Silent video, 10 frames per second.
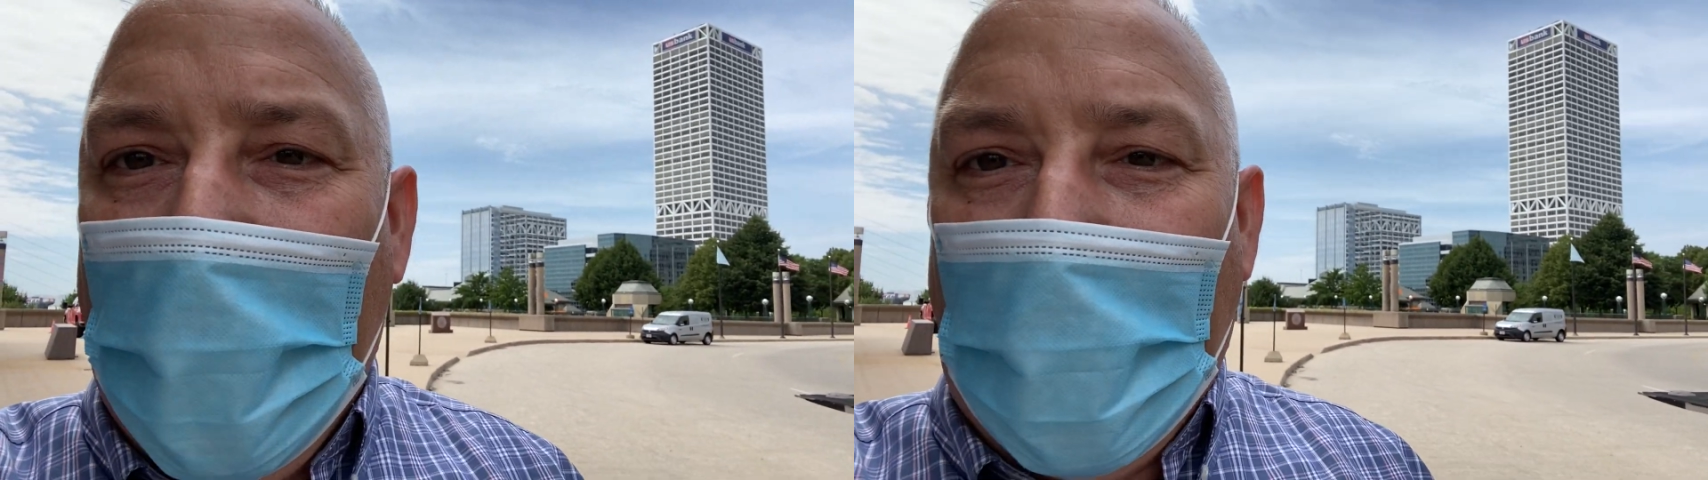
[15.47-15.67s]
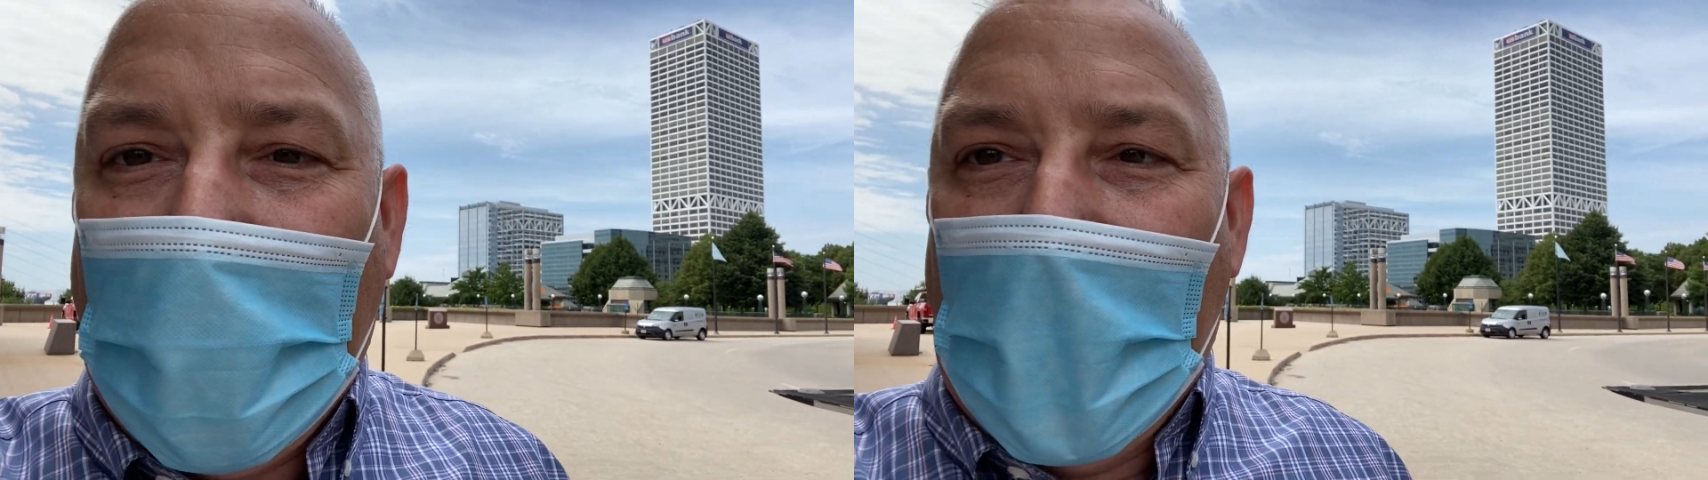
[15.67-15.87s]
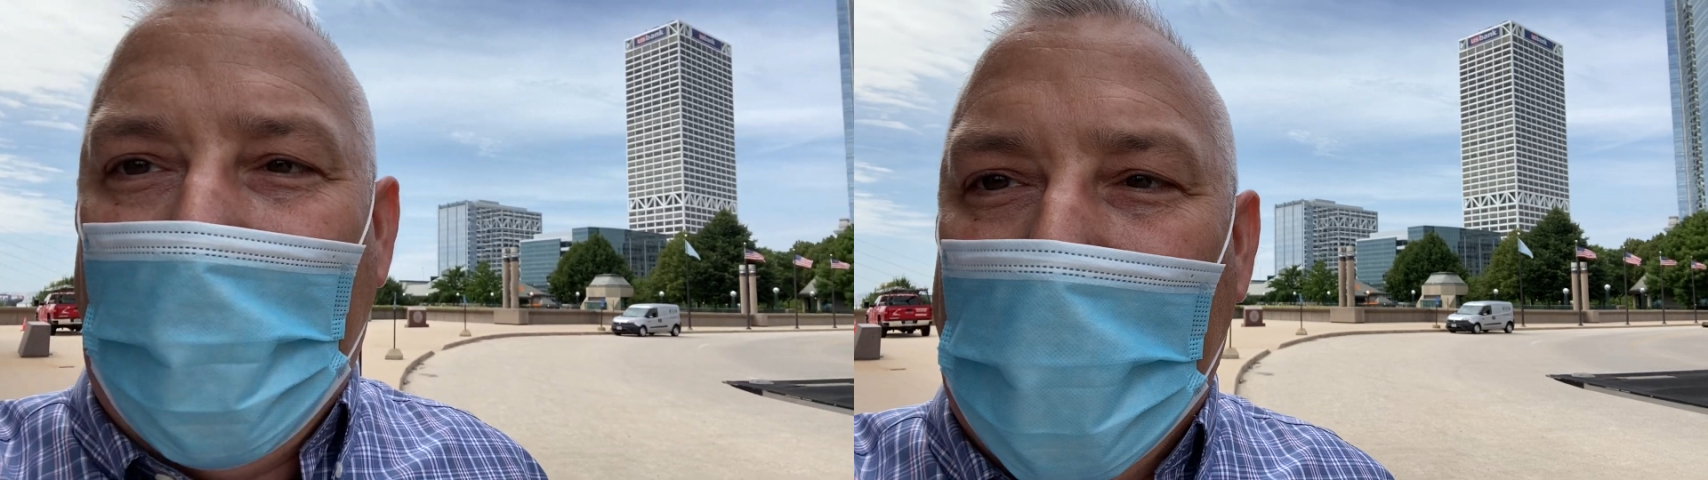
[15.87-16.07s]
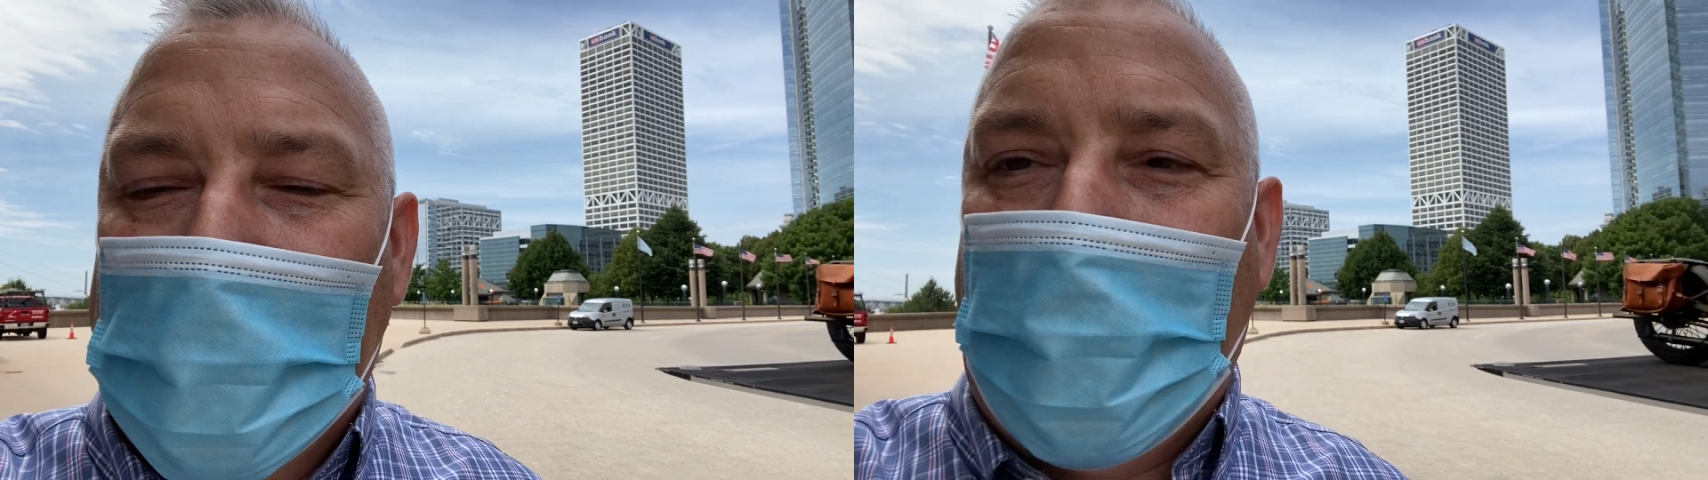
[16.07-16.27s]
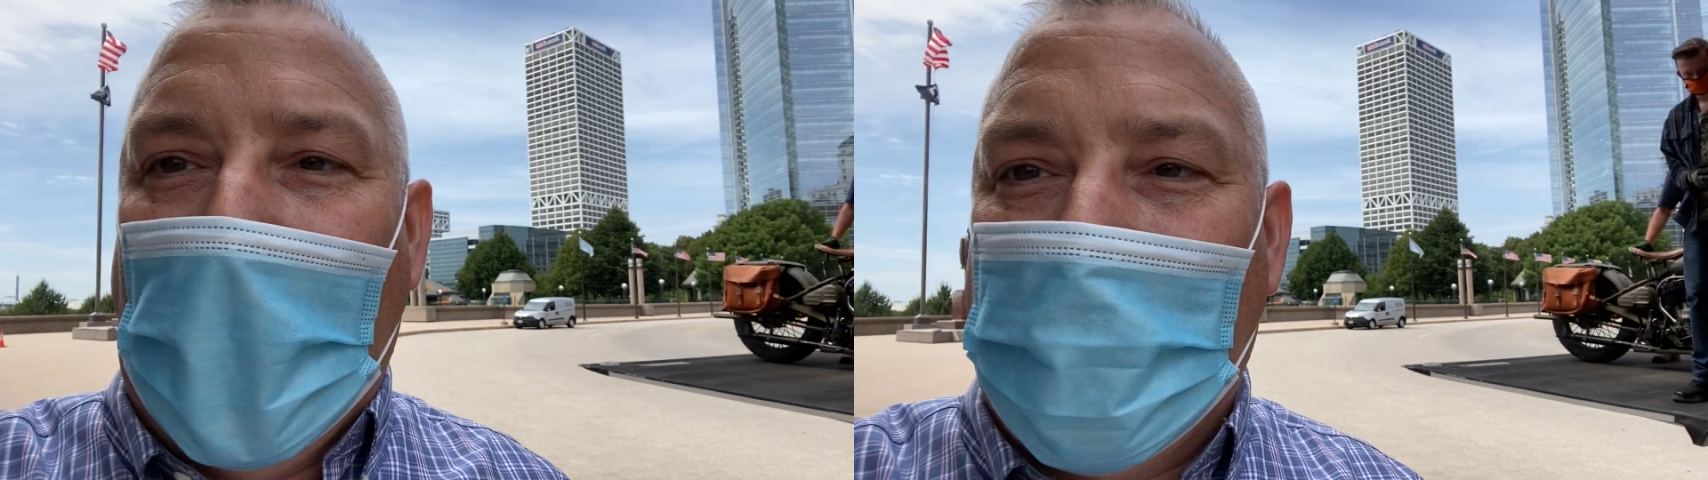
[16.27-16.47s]
We've got a very
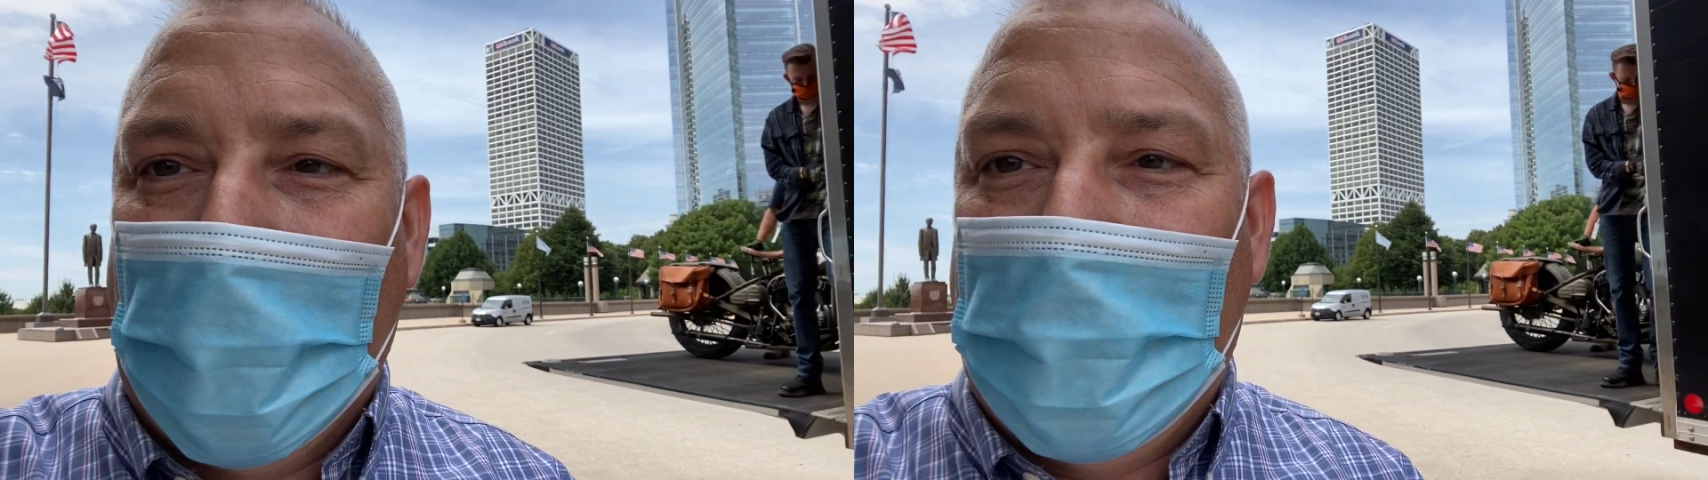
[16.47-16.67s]
special